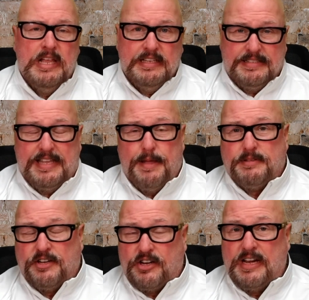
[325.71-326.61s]

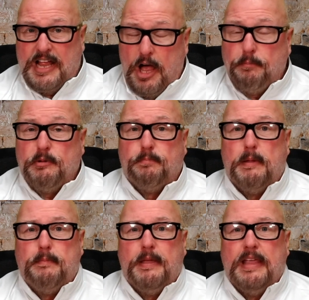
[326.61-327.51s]
steps that are going to help you with
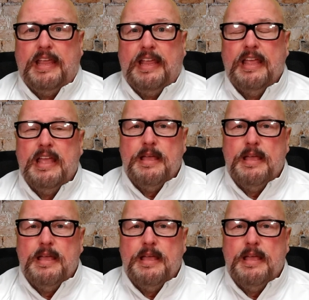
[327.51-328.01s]
PPE,